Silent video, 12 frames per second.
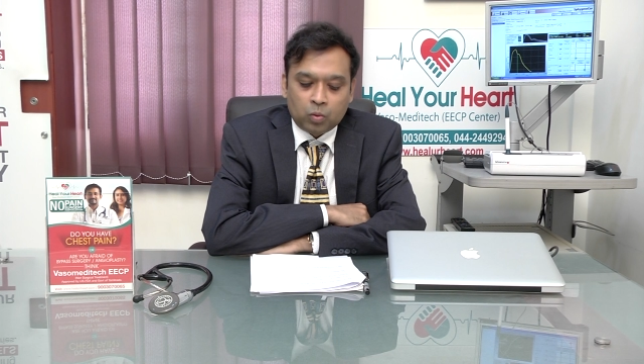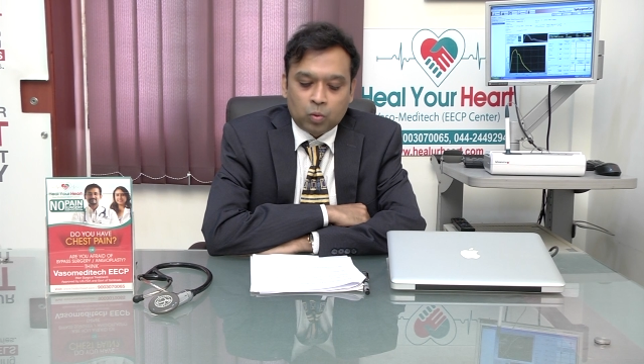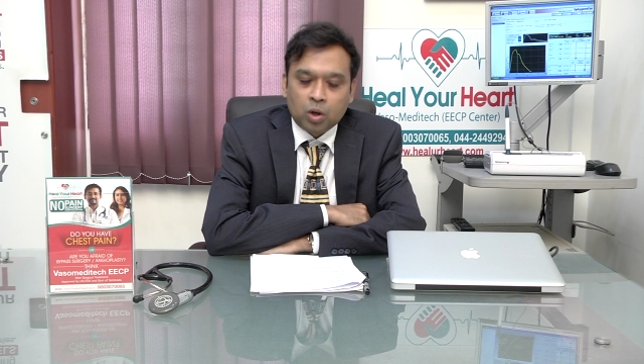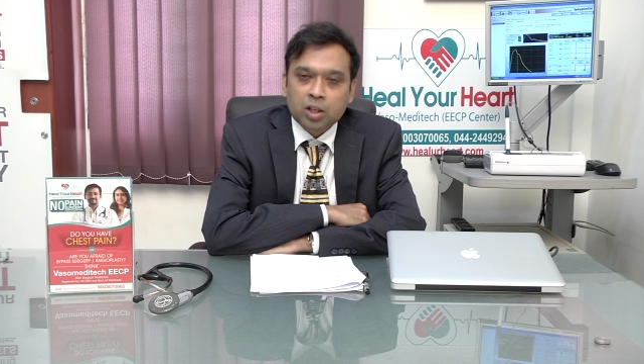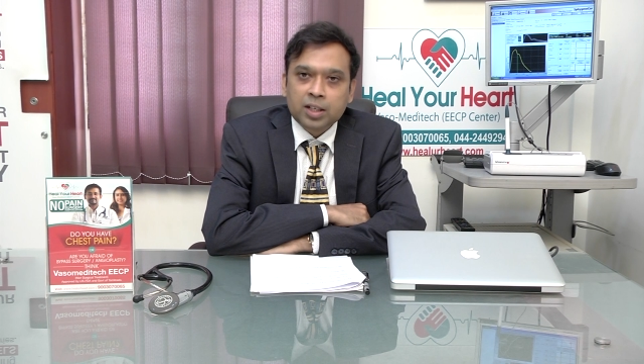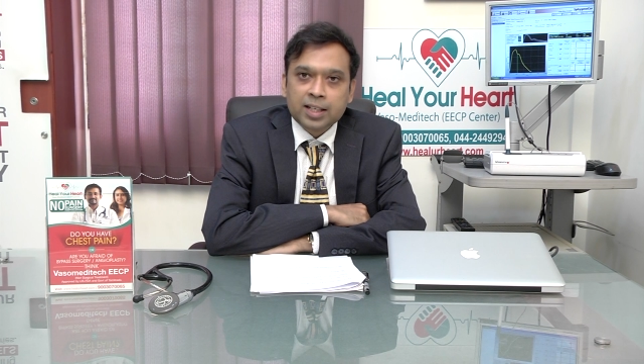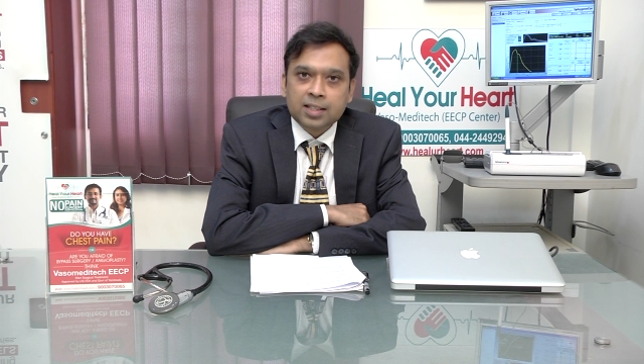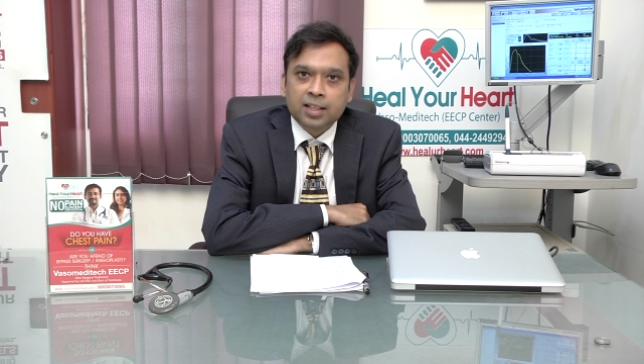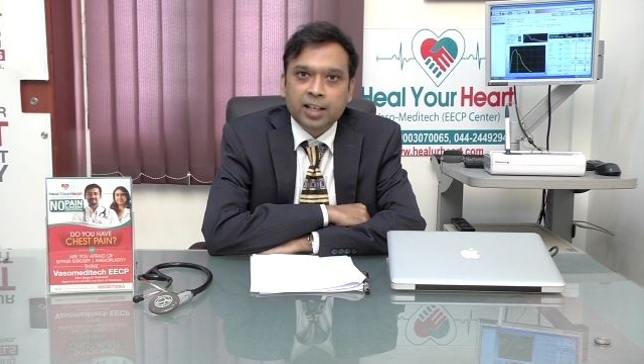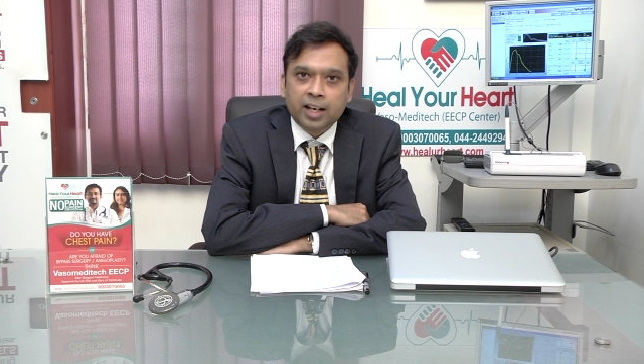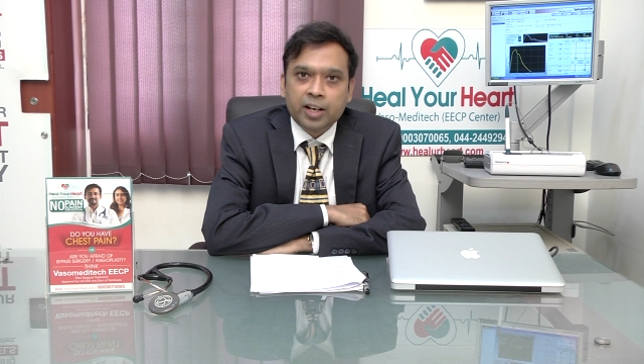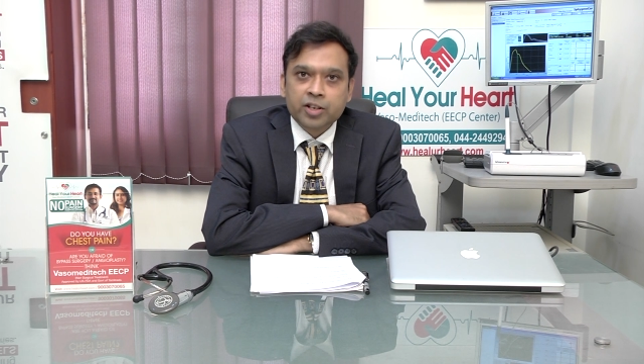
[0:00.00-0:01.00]
What is
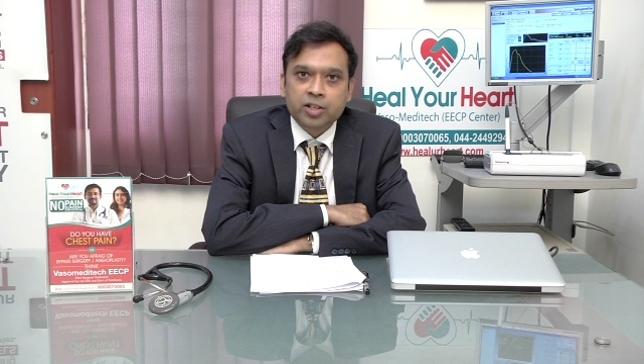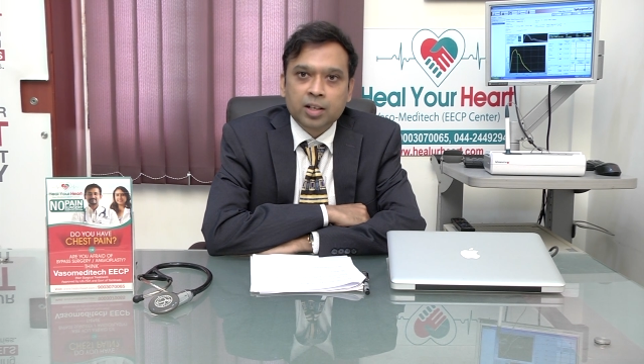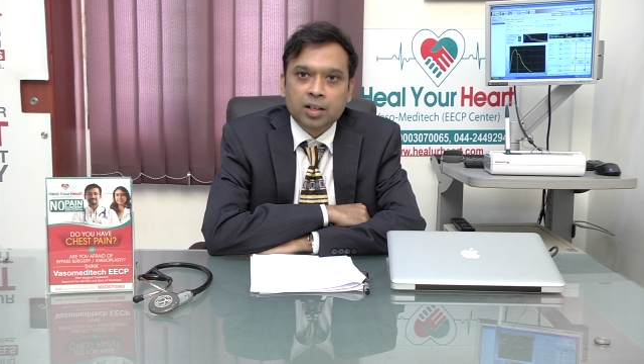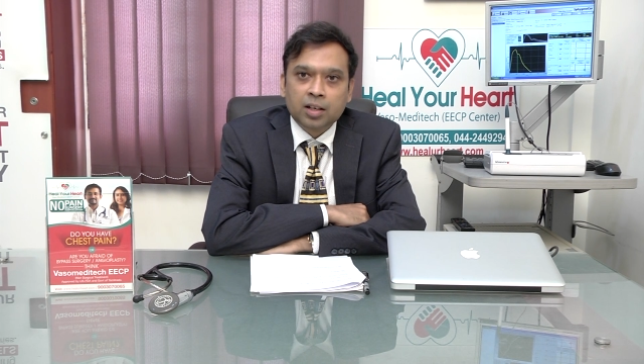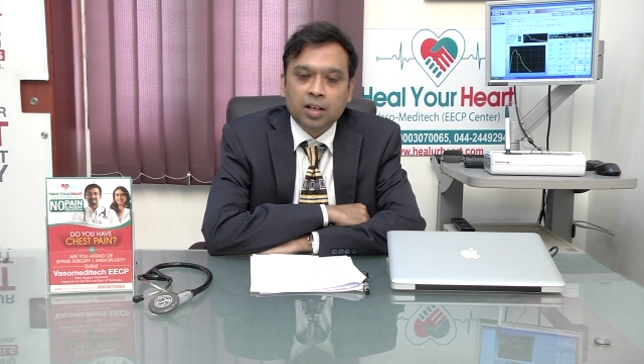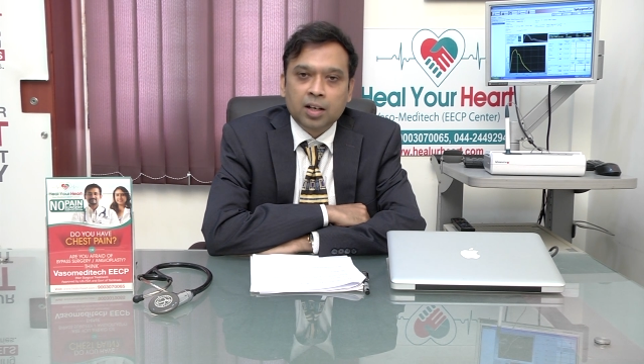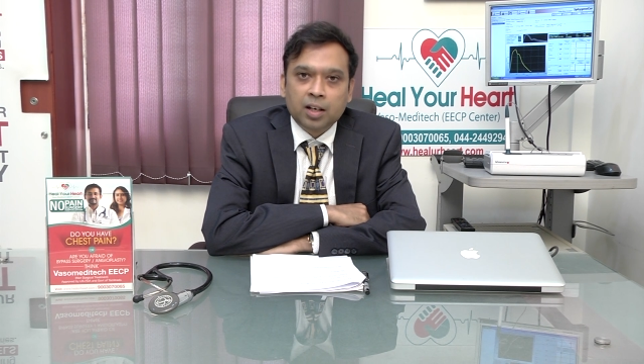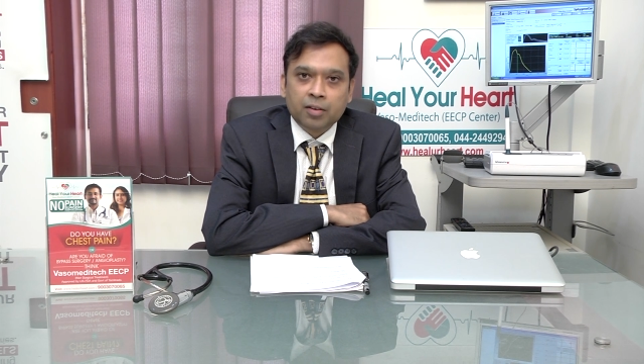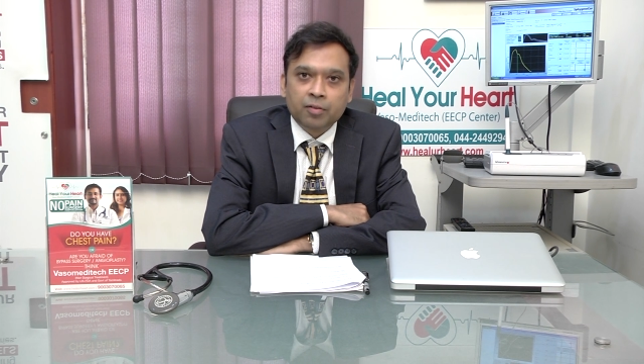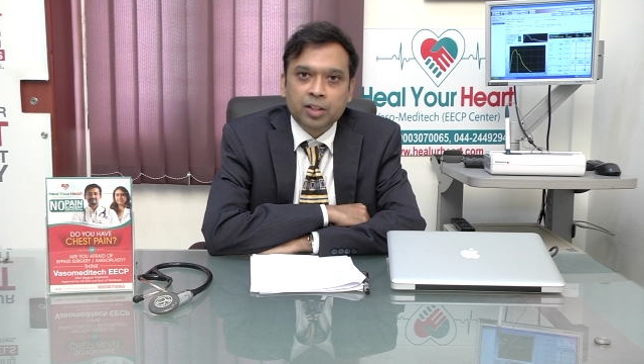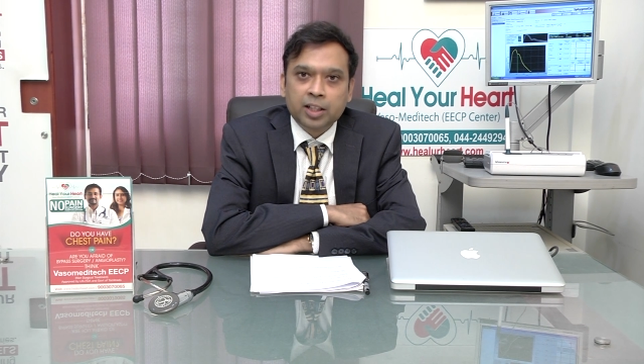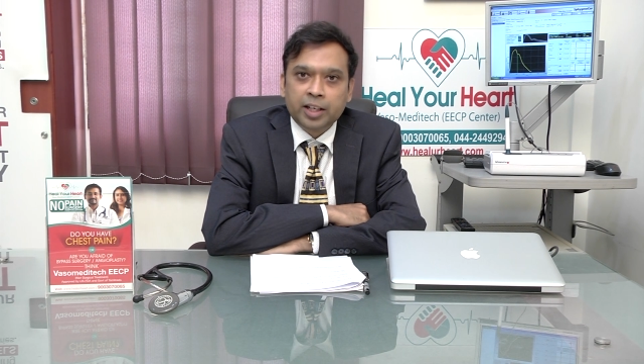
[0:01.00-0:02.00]
chelation
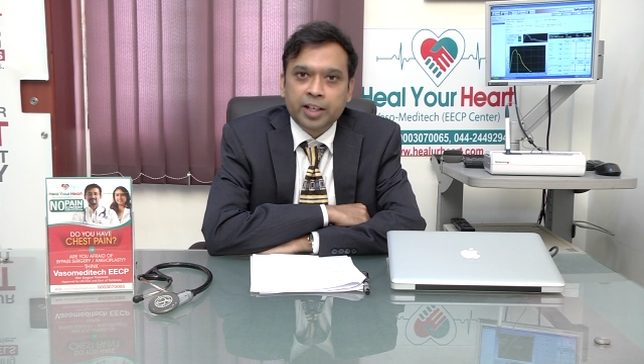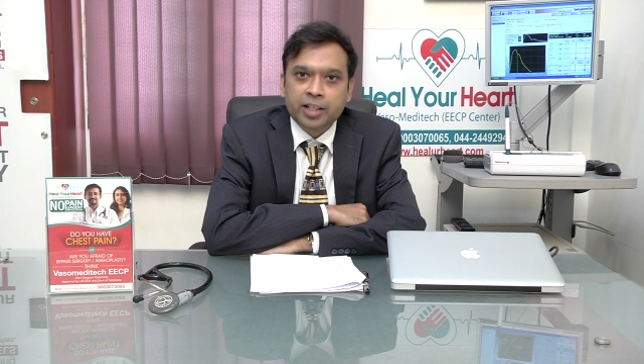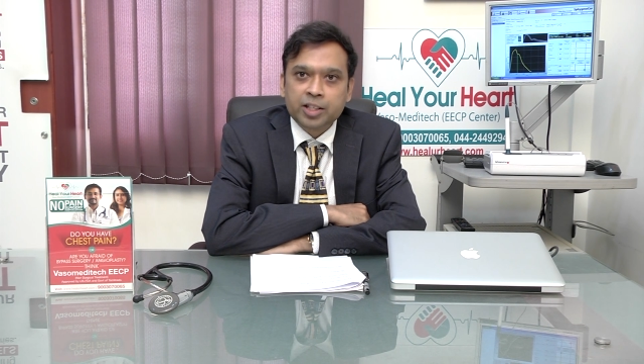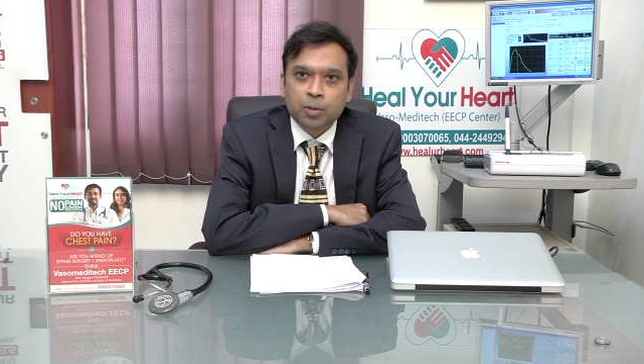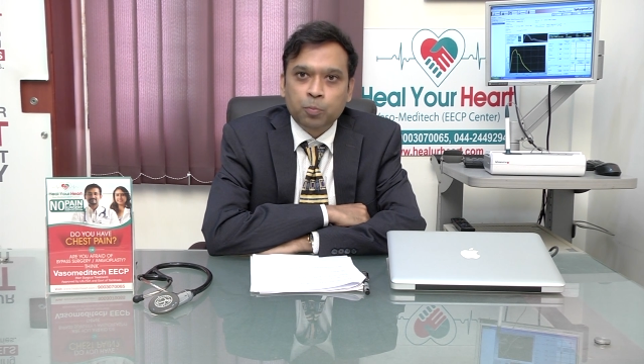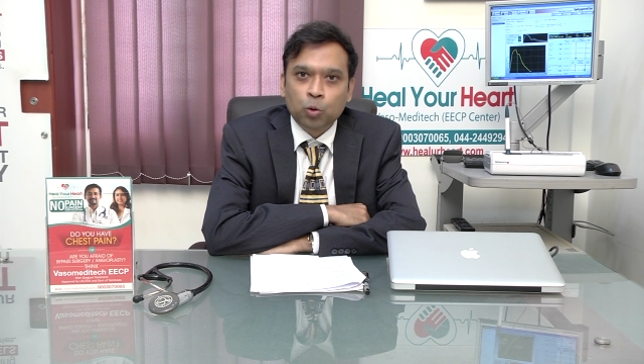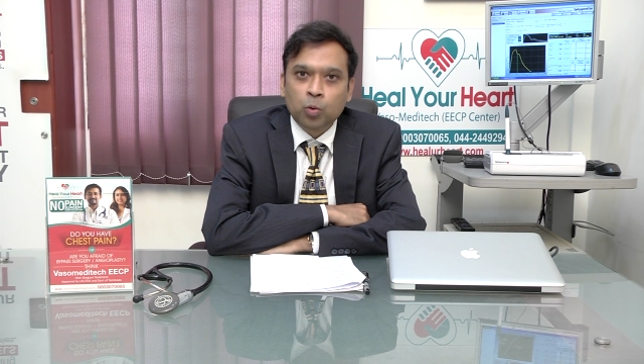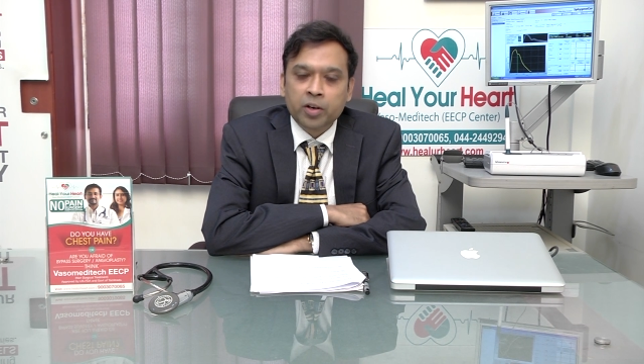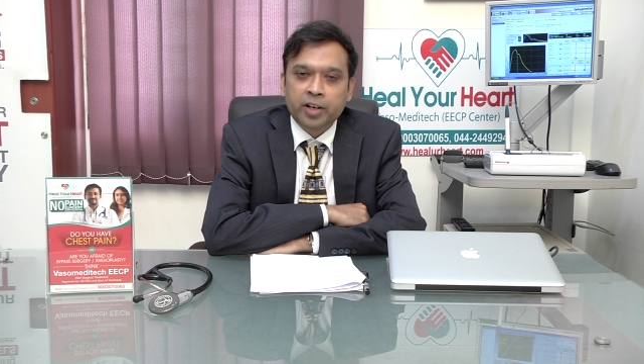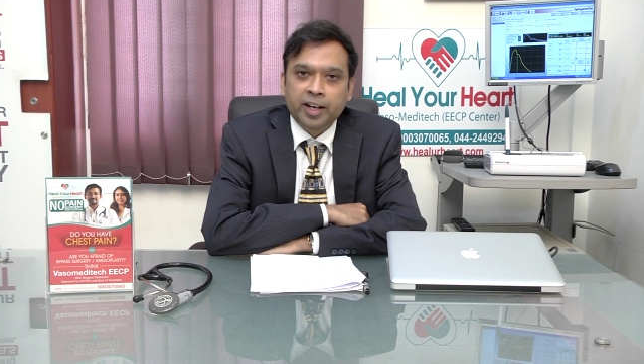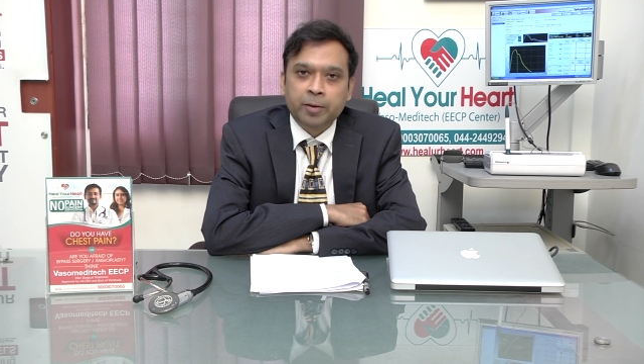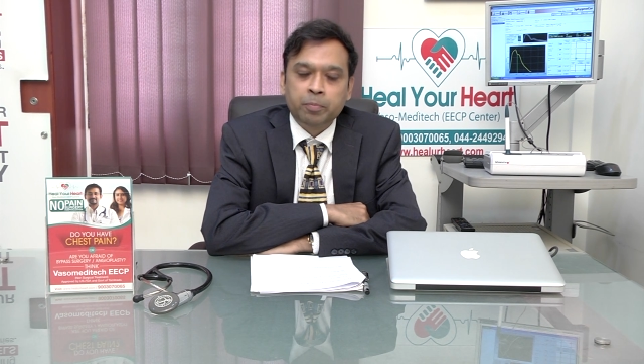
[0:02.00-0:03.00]
and whether it is a
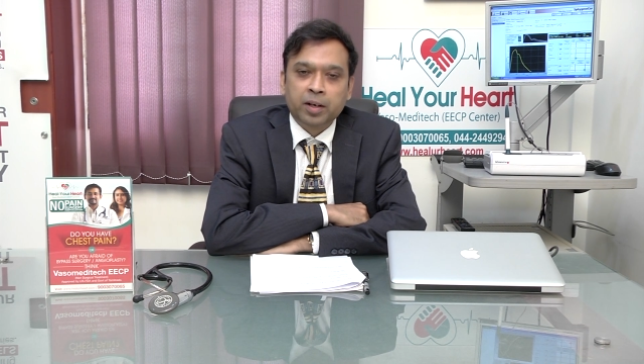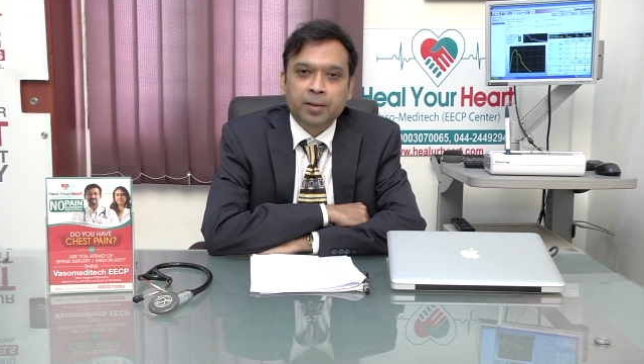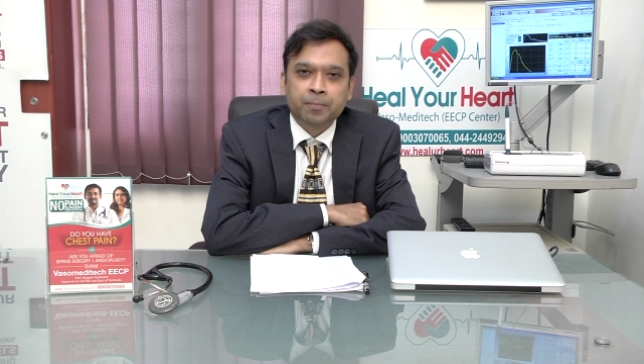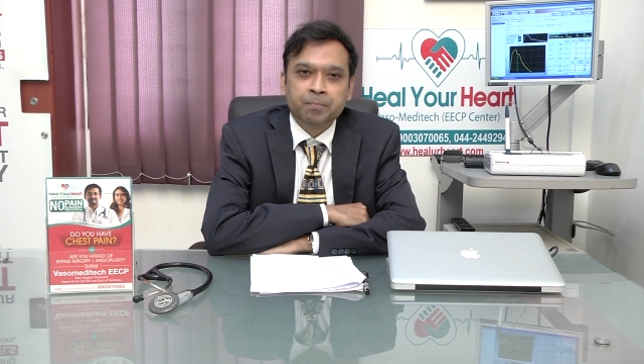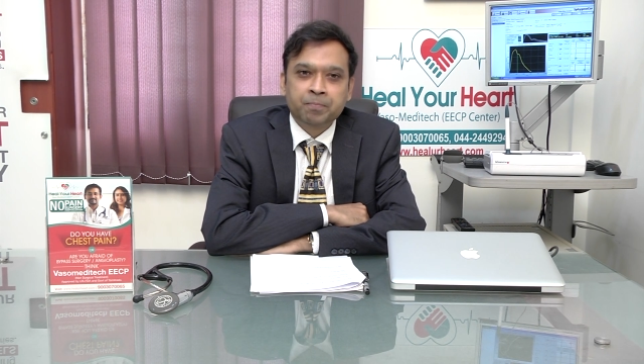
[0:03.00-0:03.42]
proven treatment?